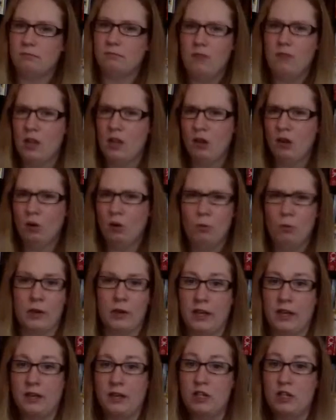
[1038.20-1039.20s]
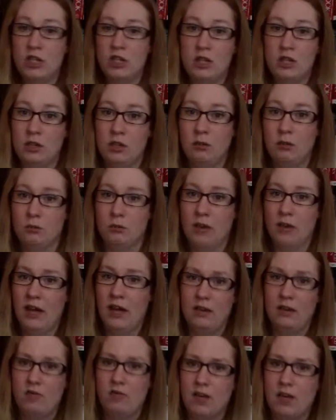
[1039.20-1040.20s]
No warning. She knew ahead
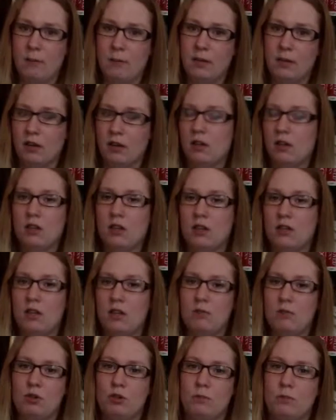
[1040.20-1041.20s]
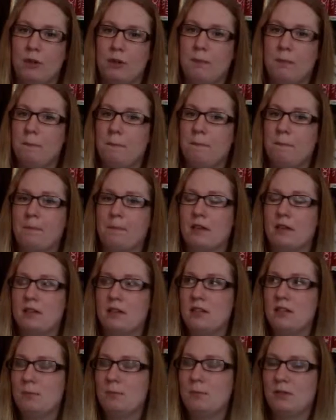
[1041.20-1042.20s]
of time, but never told me.
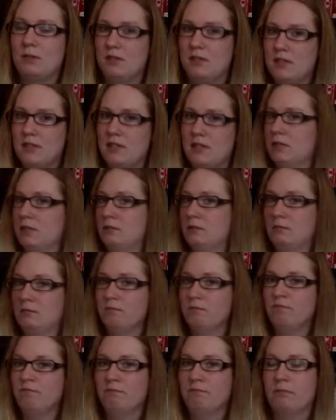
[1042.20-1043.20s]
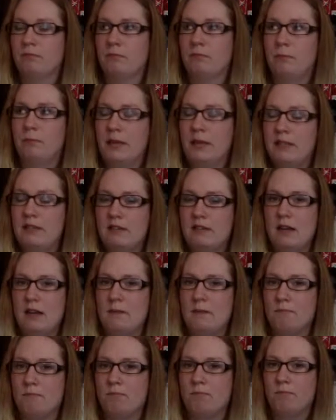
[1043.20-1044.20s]
Typical sister. But,
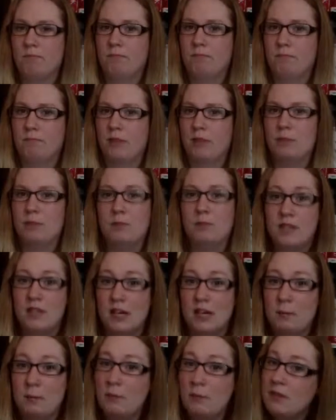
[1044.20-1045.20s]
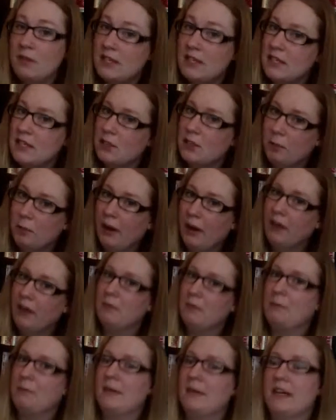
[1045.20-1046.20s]
I won't talk about the sister part
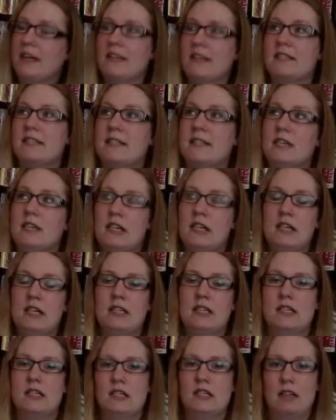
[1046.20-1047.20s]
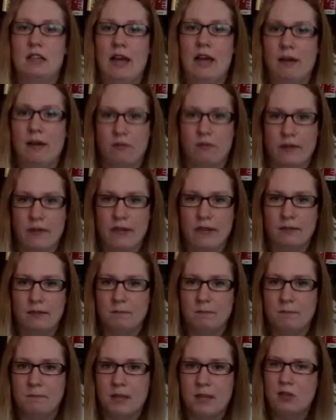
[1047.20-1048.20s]
because it's still aggravating.
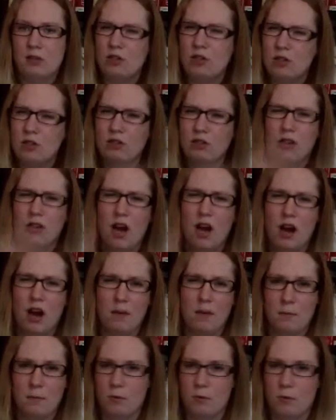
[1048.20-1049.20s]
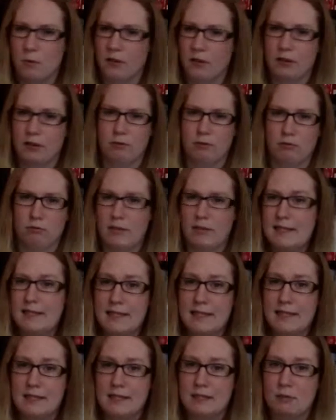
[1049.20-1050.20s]
And there's a lot more
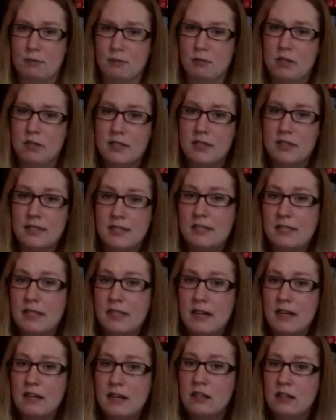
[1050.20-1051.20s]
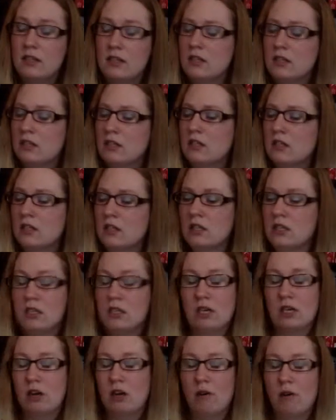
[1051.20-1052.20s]
craziness going on since then.
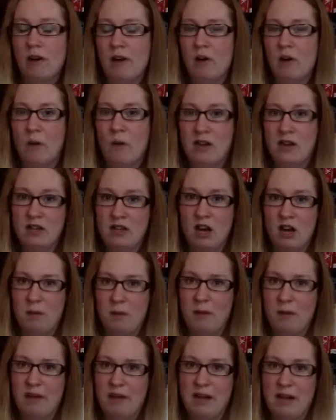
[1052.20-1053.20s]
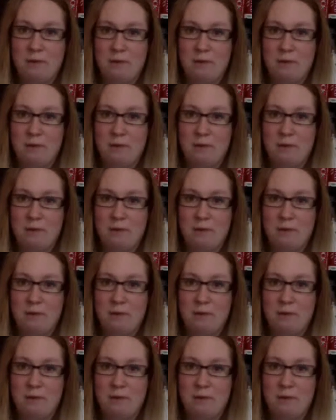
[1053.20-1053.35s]
We don't want to talk about it.